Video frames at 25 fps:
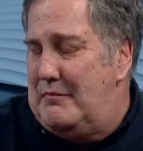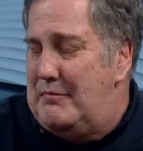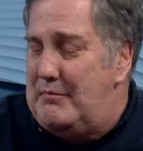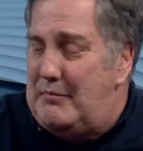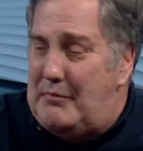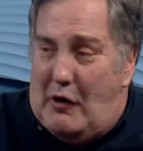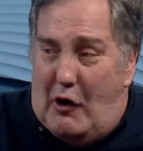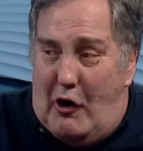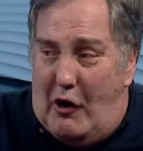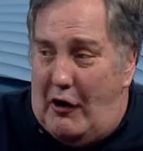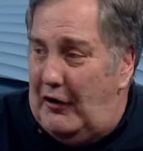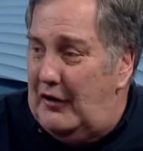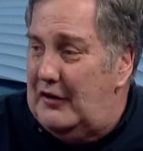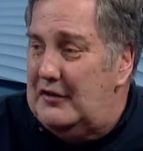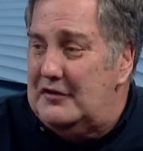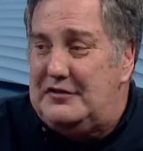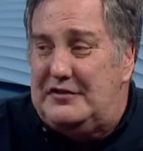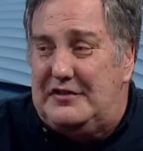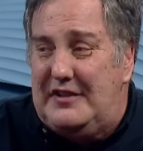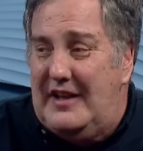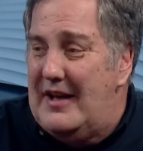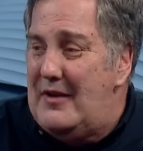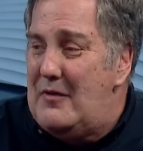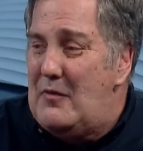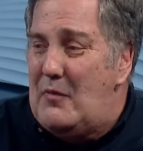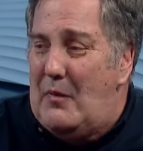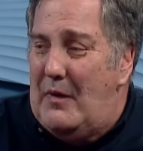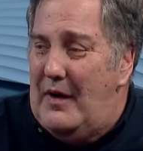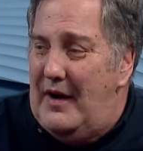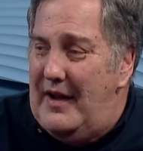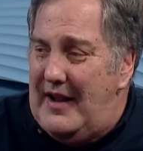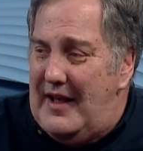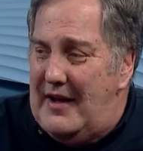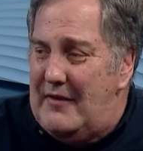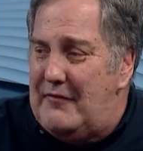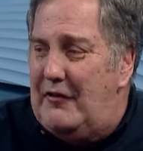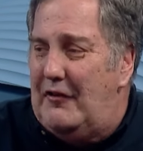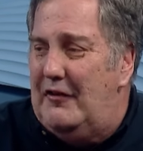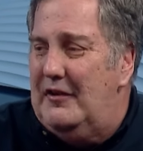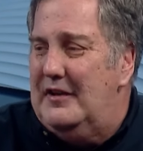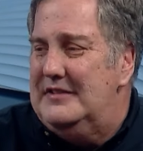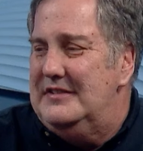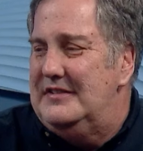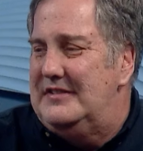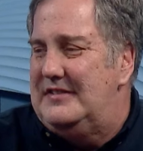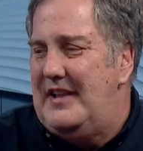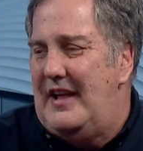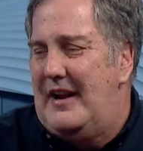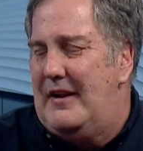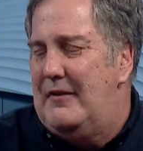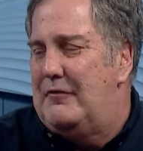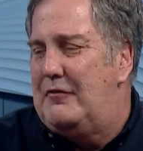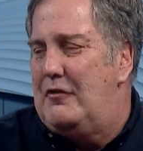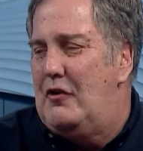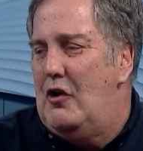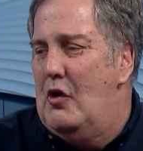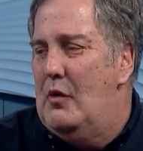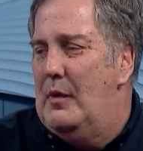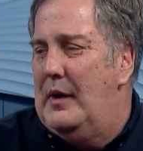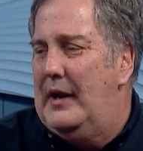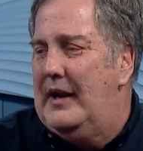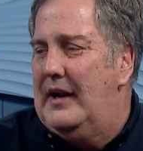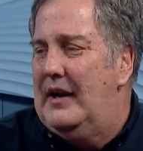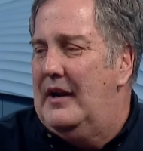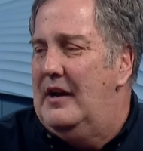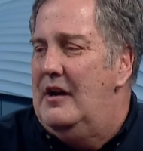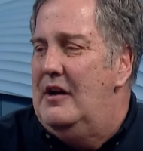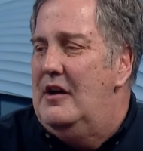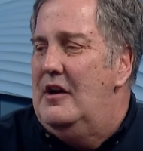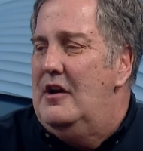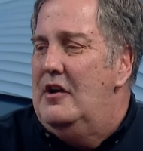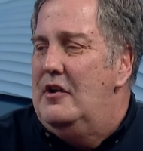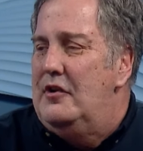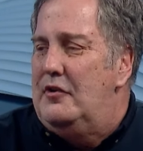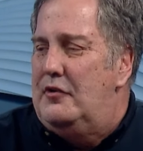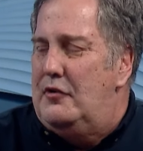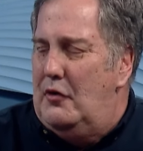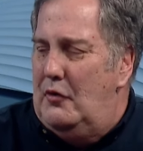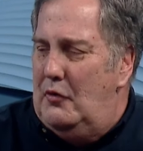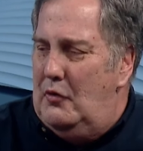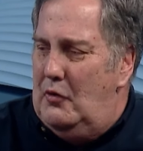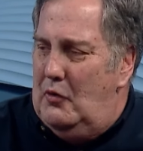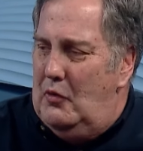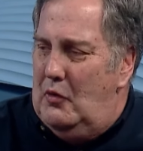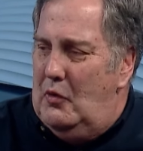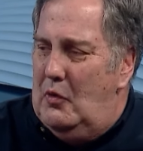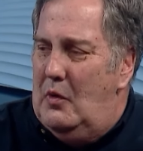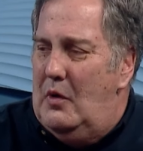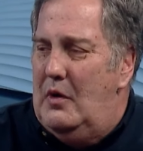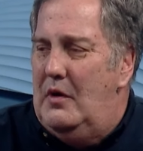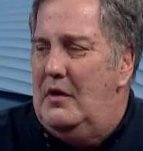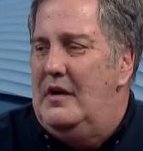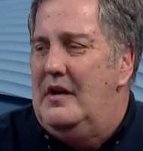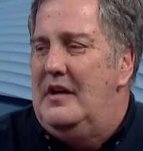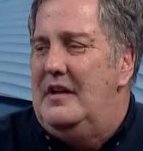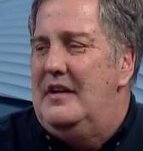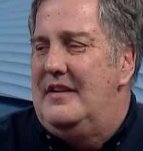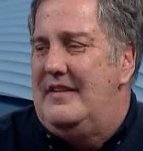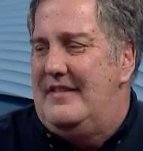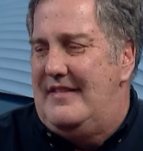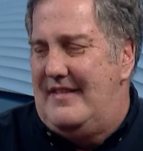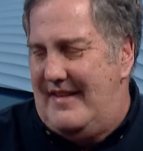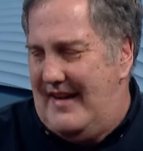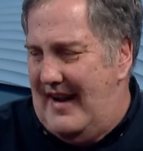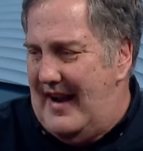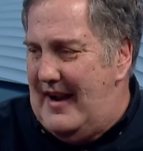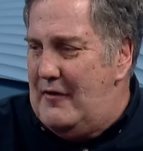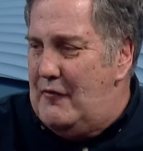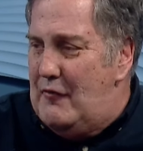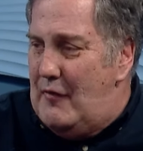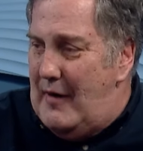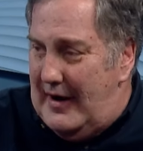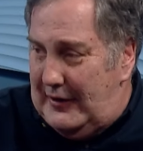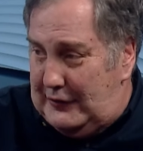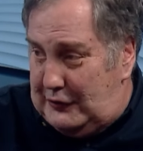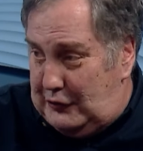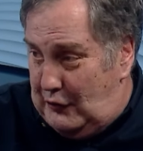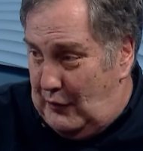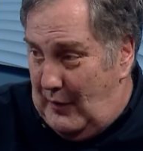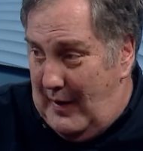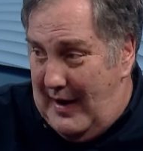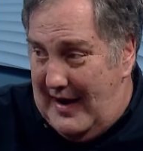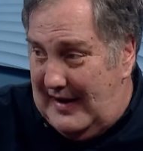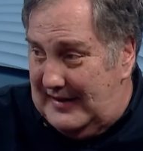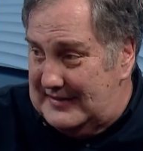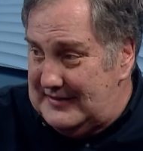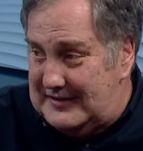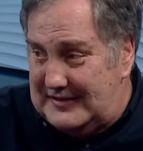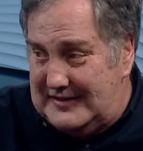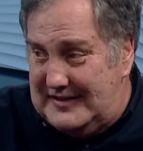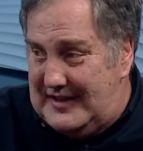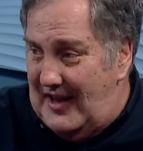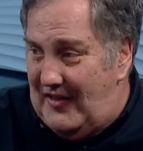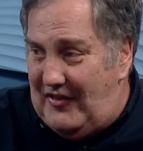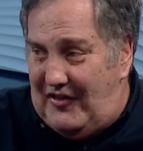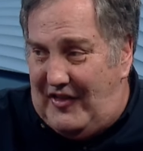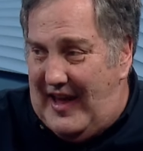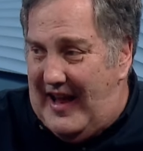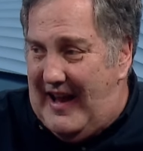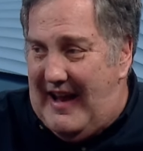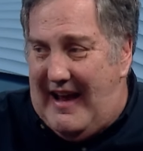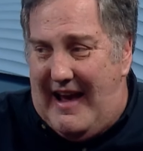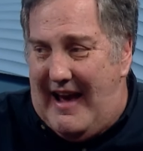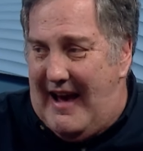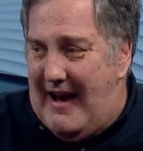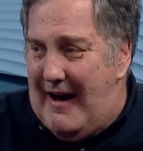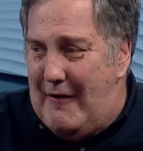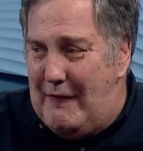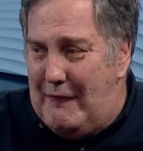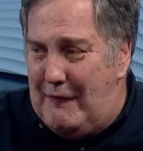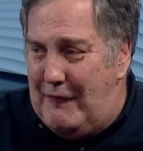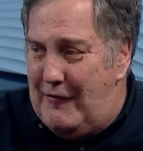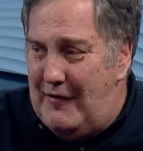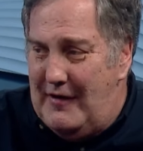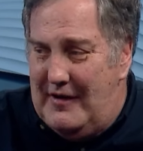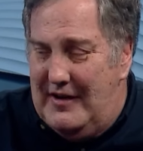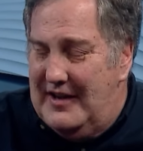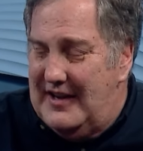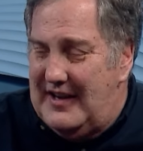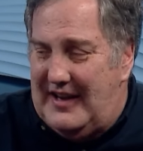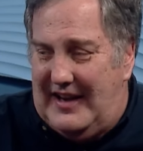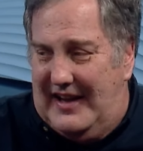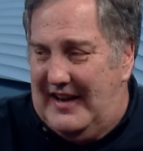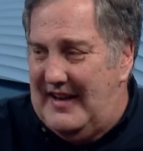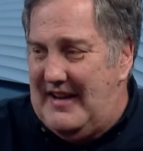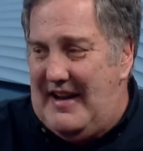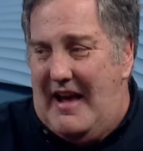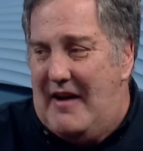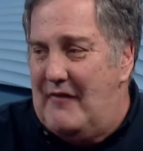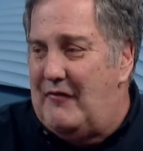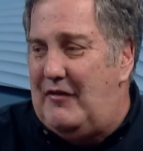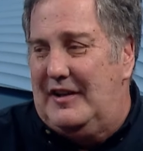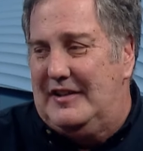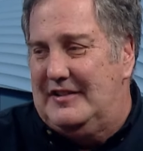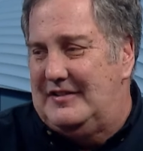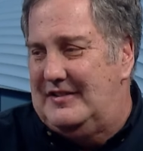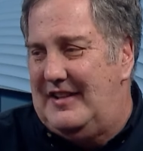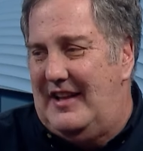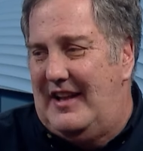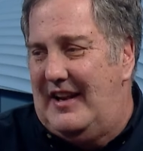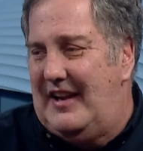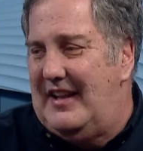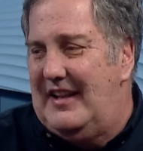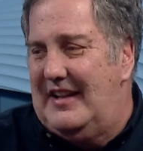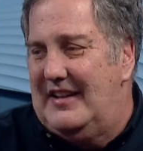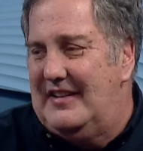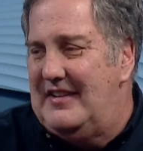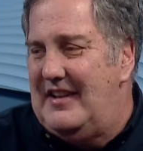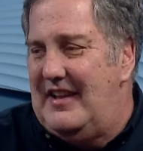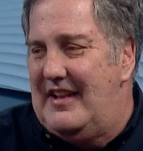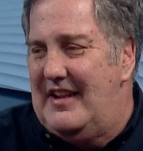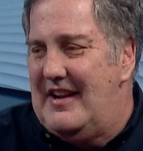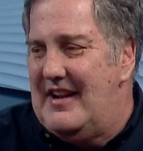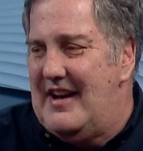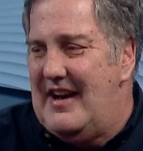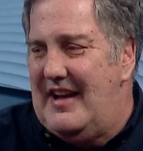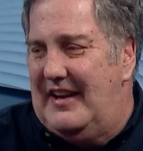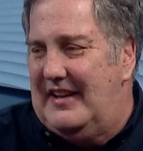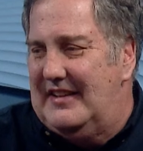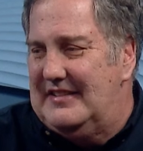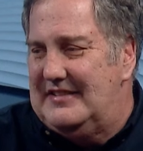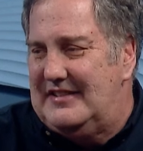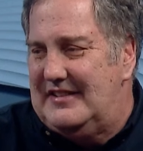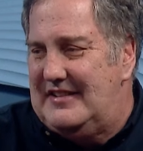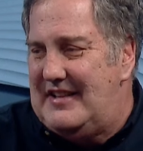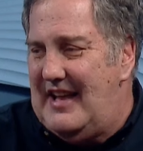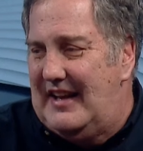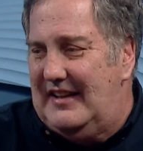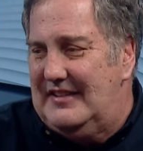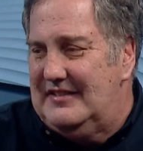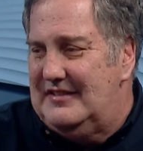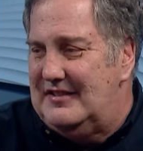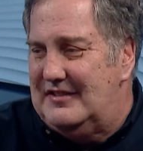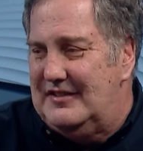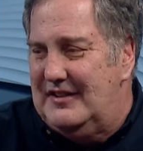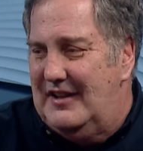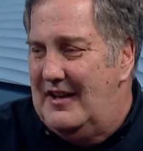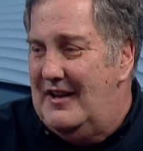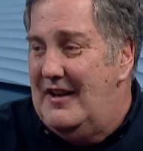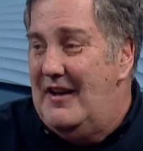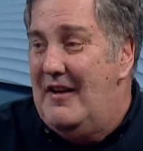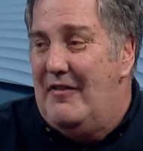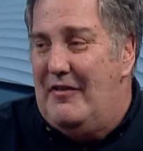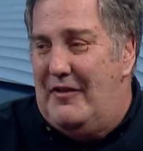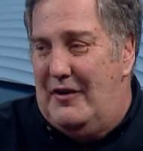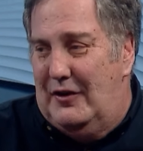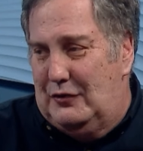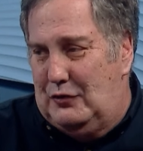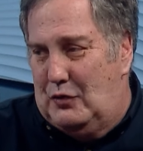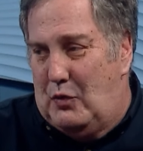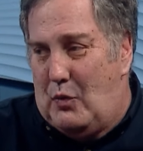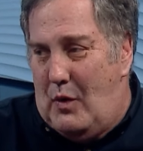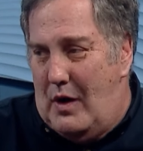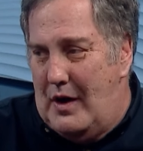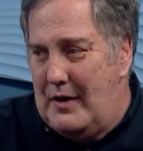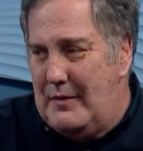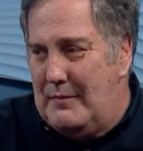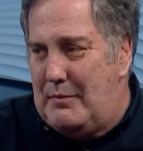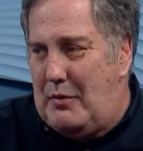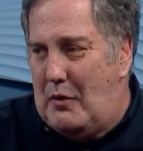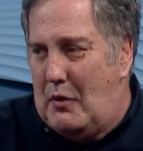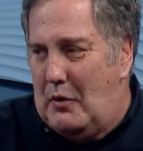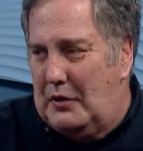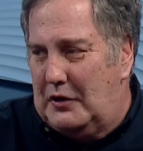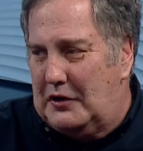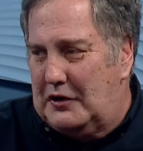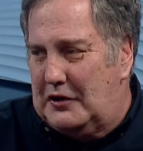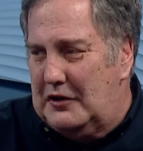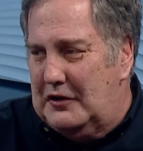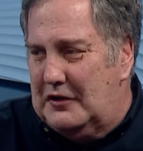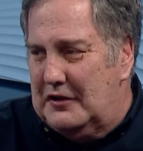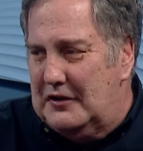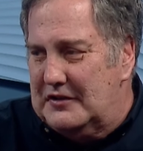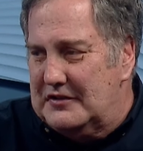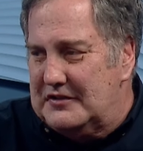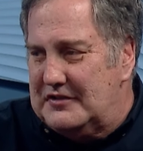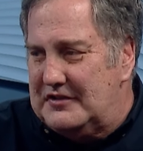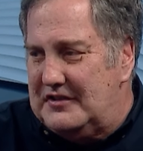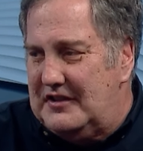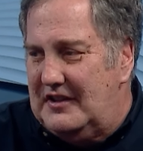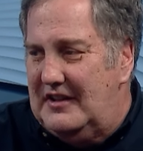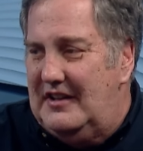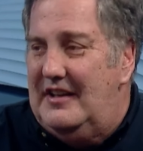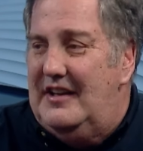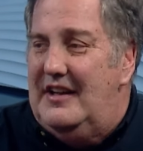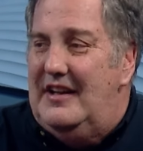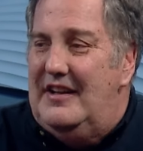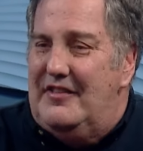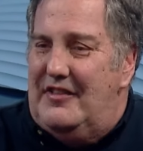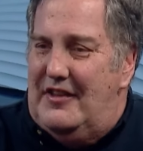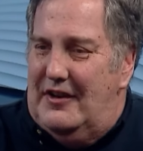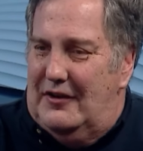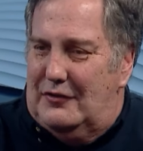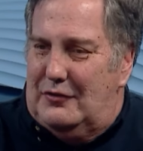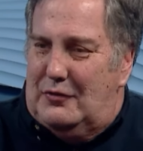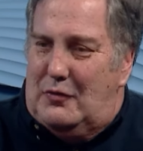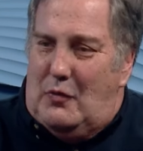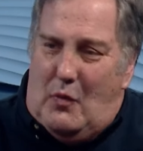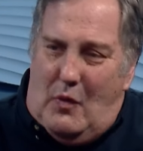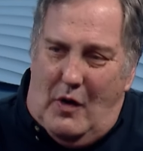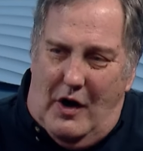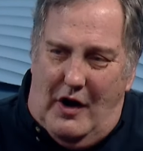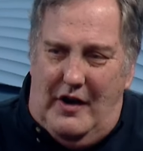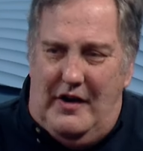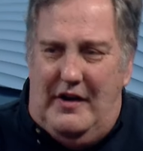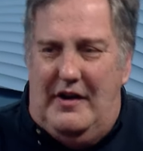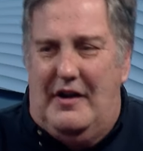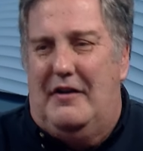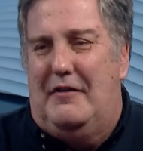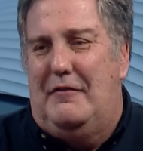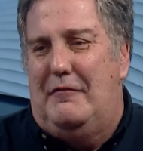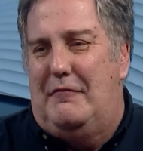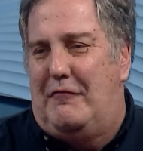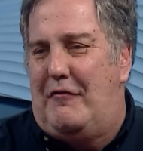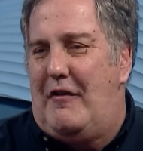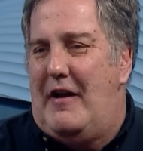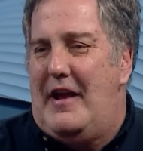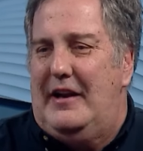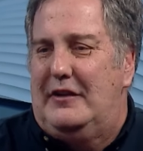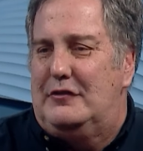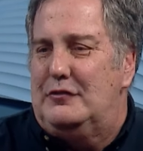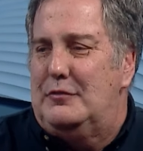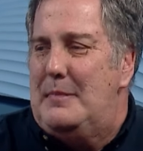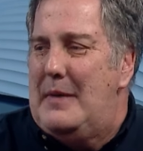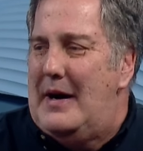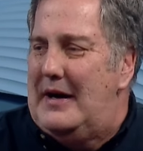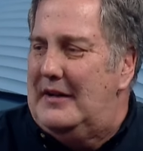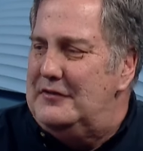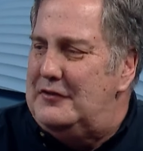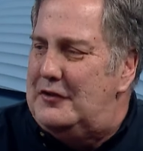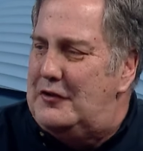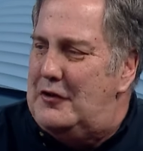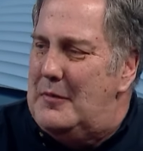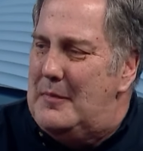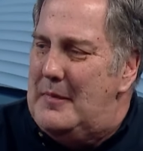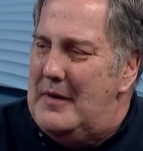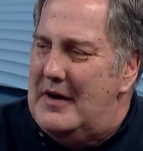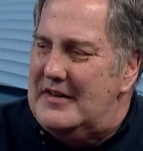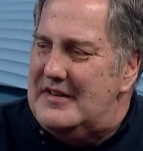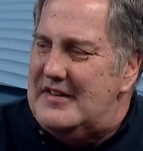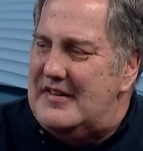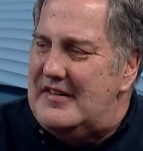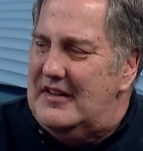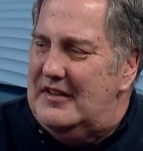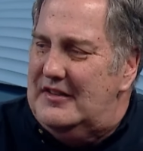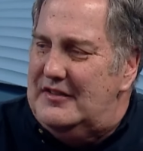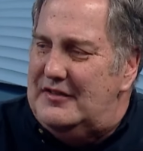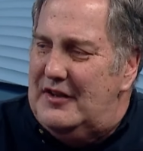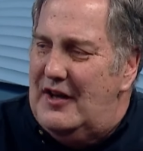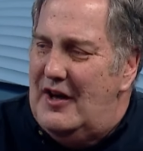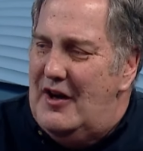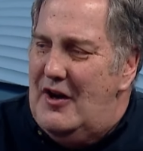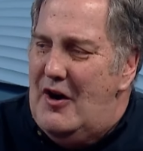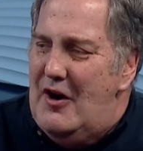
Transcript: bars and whatever, instead of going to chain restaurants that they have in every city in the United States. There's one Poor Girls. There's one Frank's Monster Munchies.